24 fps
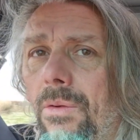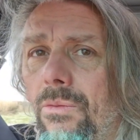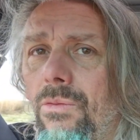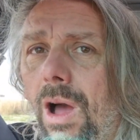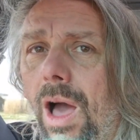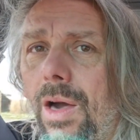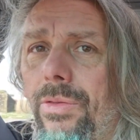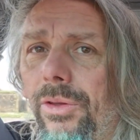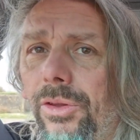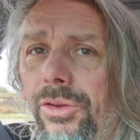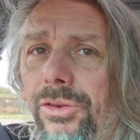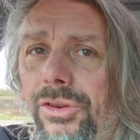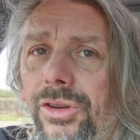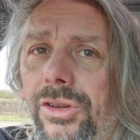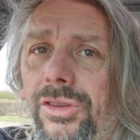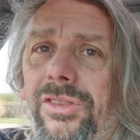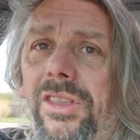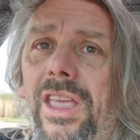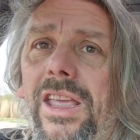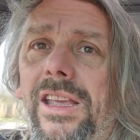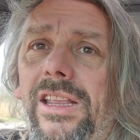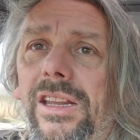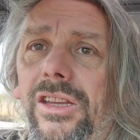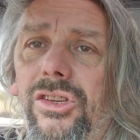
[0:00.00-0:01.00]
rather than just
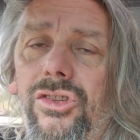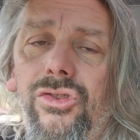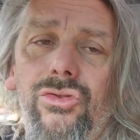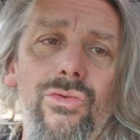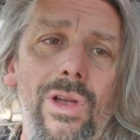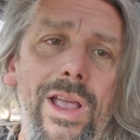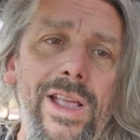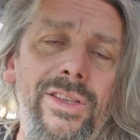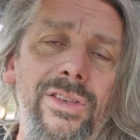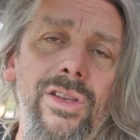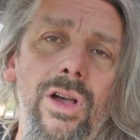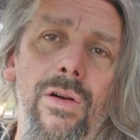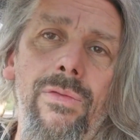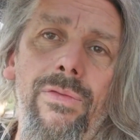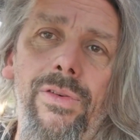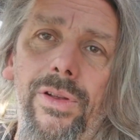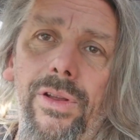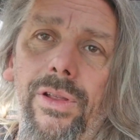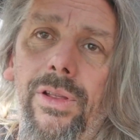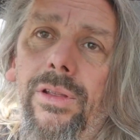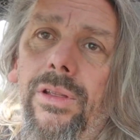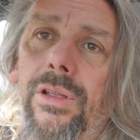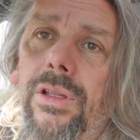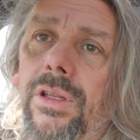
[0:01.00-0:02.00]
taking straight off
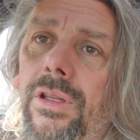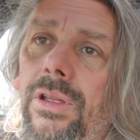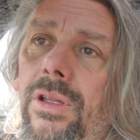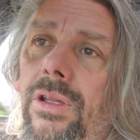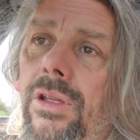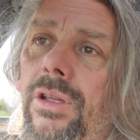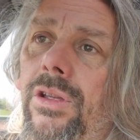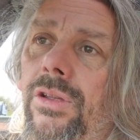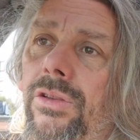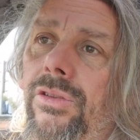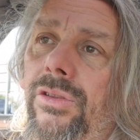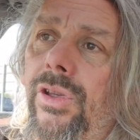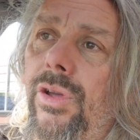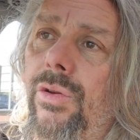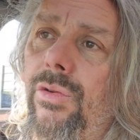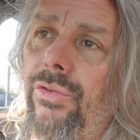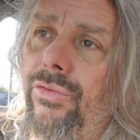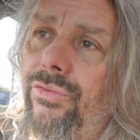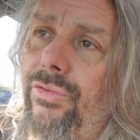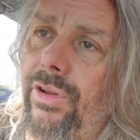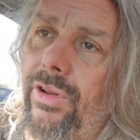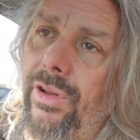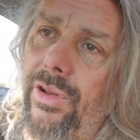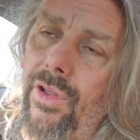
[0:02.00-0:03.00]
on a
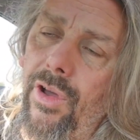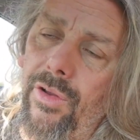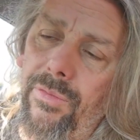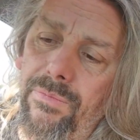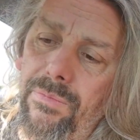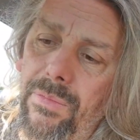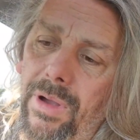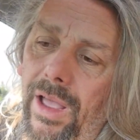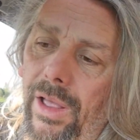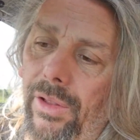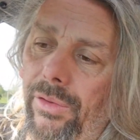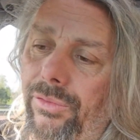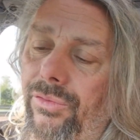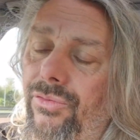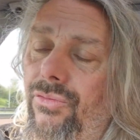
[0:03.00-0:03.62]
201 mile